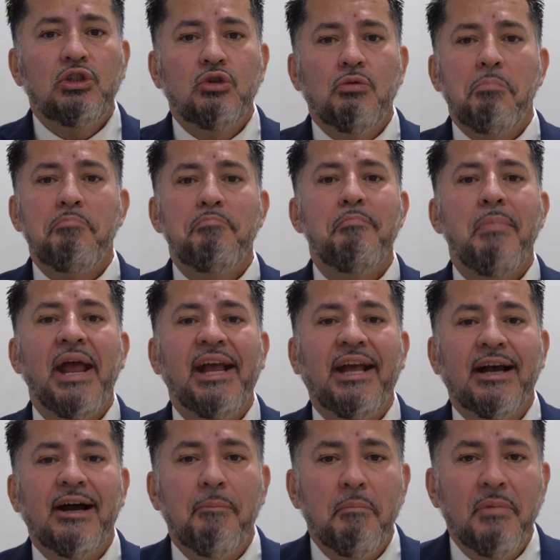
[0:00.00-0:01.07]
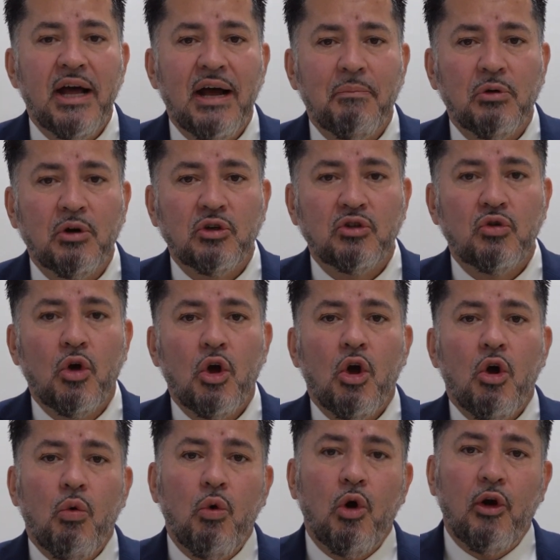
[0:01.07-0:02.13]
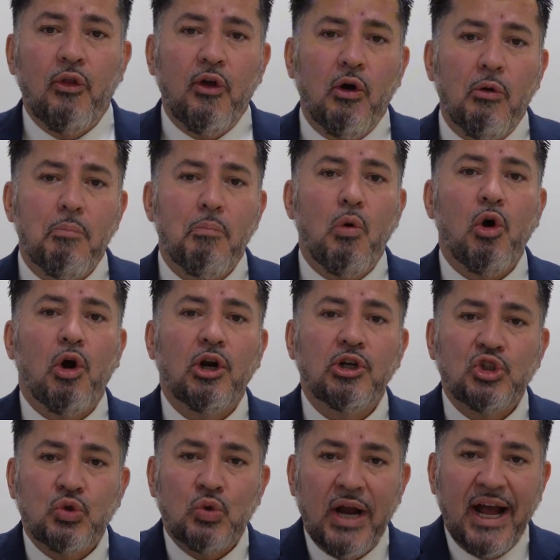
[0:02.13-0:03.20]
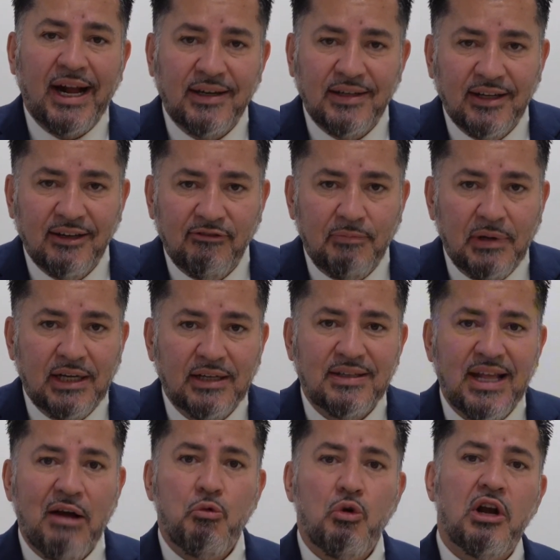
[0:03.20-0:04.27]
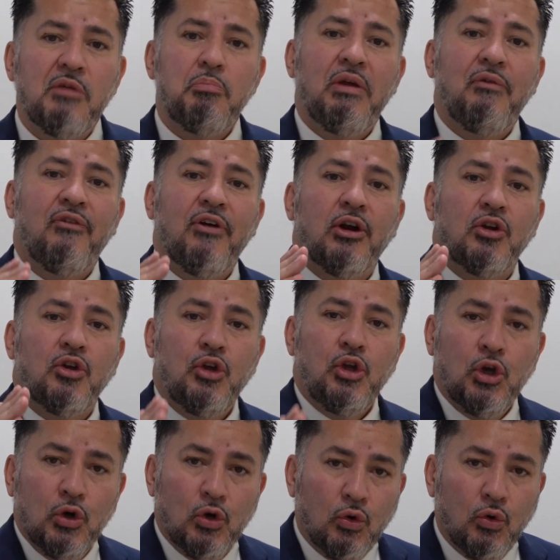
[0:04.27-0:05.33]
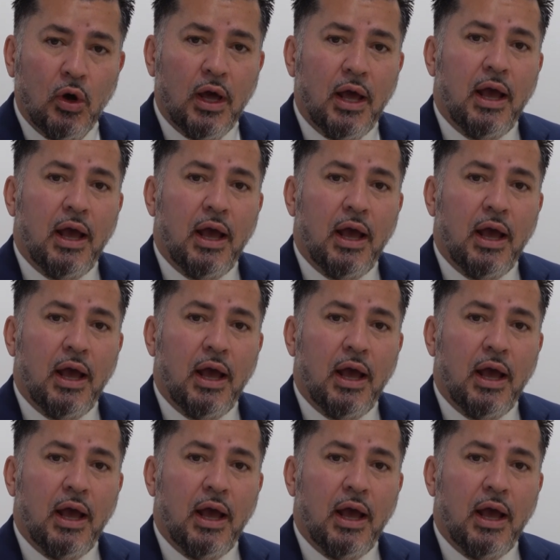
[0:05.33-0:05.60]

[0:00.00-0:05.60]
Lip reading: to make up numbers where they're more attractive because that wouldn't be fair to you.